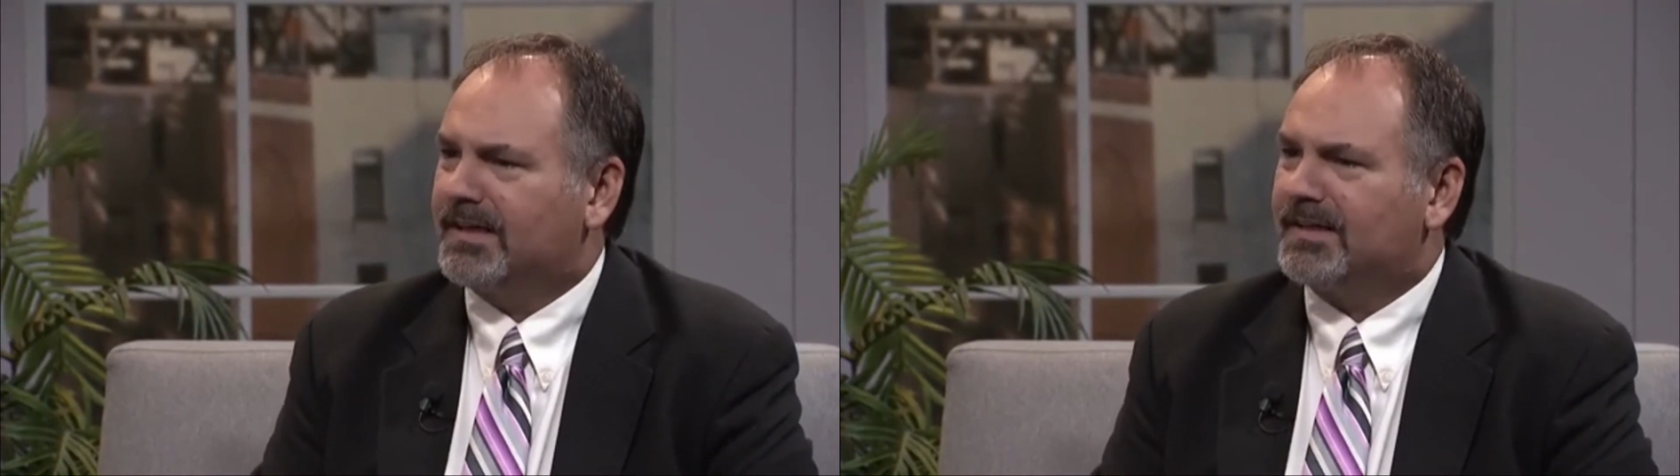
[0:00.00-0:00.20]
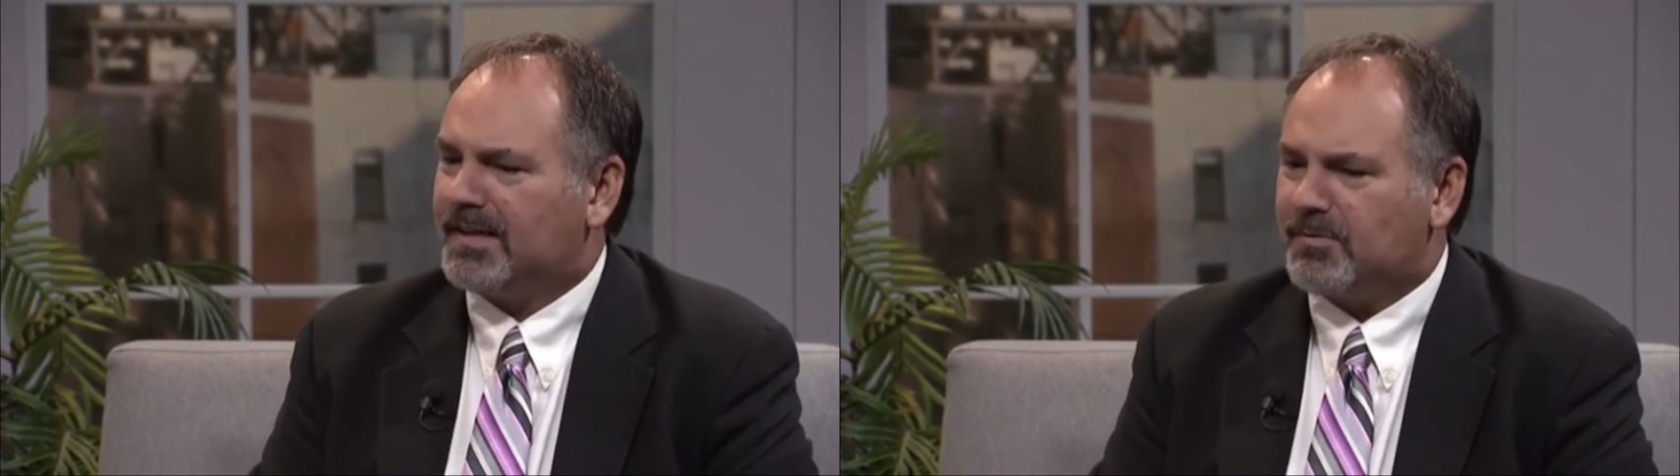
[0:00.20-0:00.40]

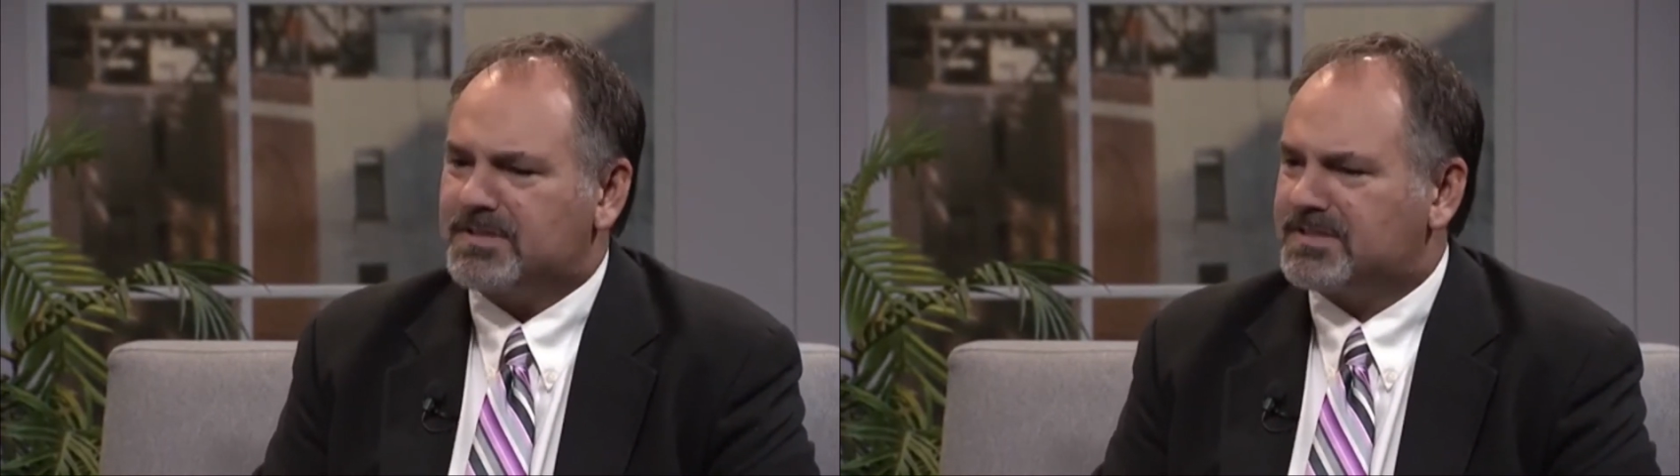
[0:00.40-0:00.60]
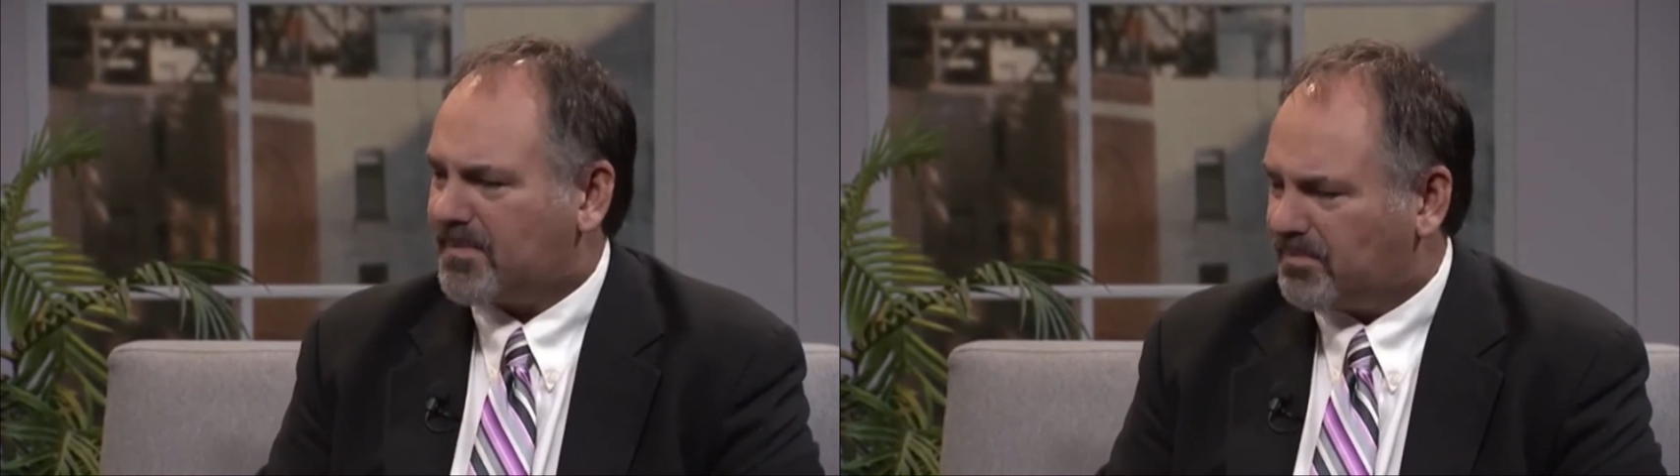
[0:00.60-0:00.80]
Uh, they would
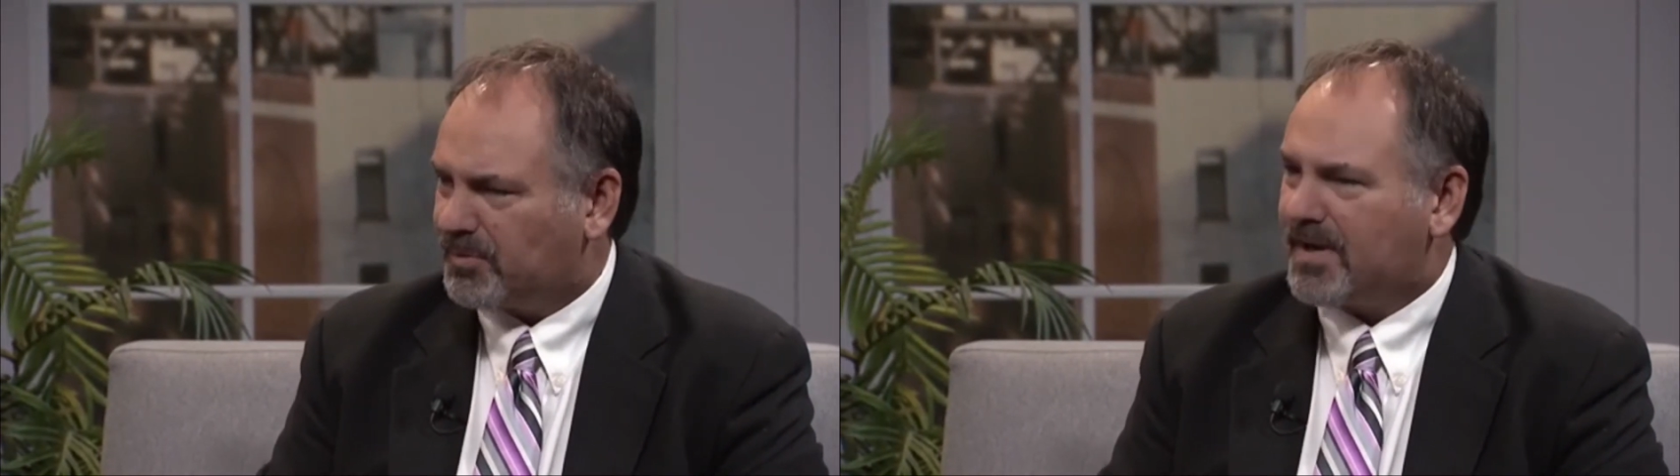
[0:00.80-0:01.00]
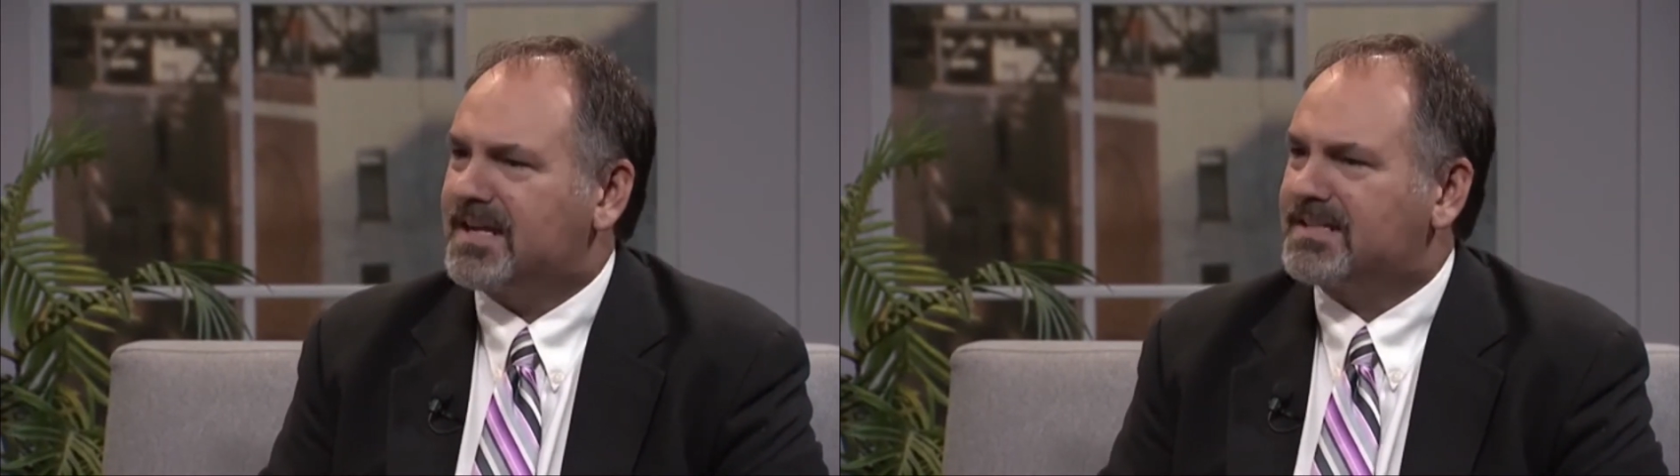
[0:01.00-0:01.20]

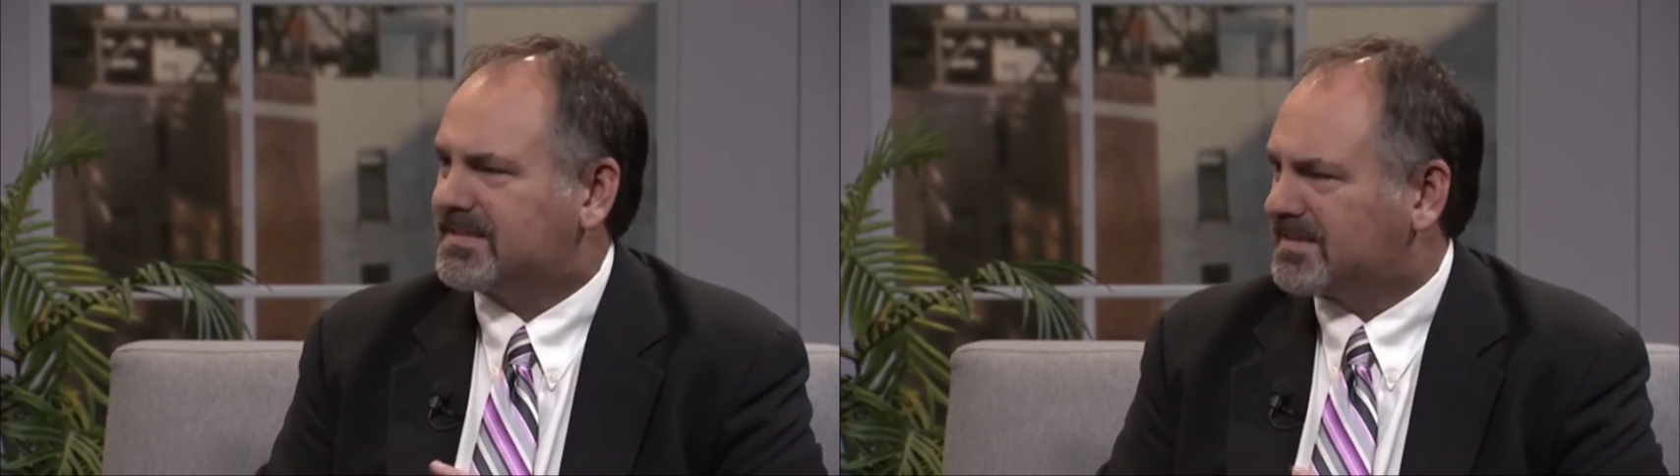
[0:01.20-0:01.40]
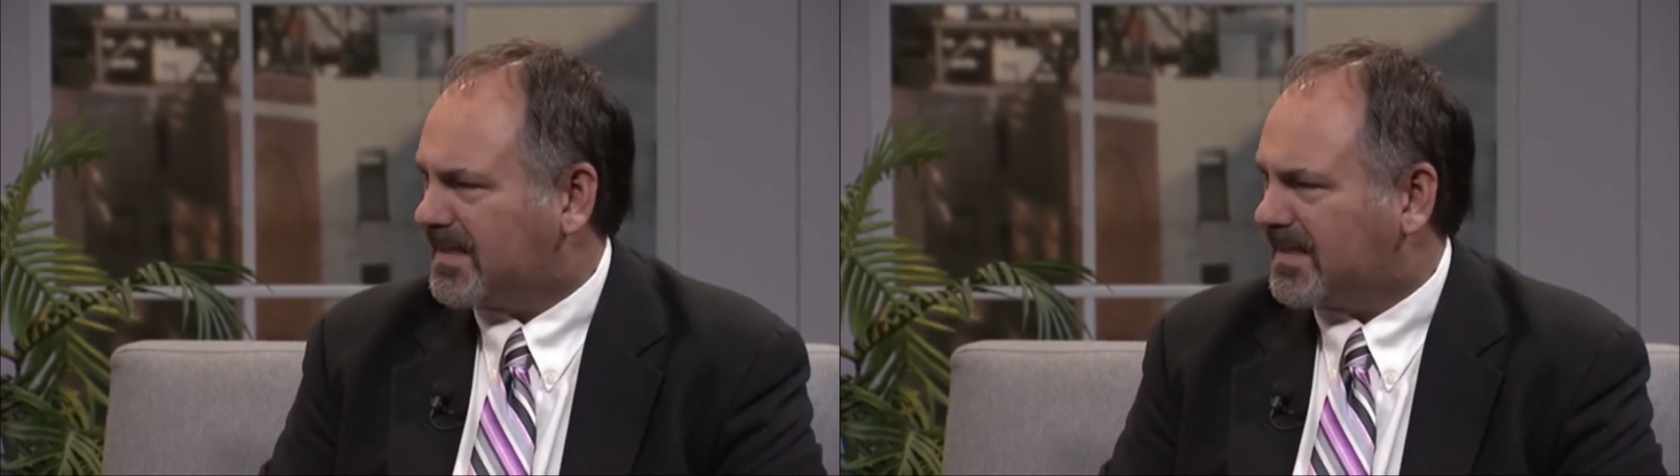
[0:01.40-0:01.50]
separate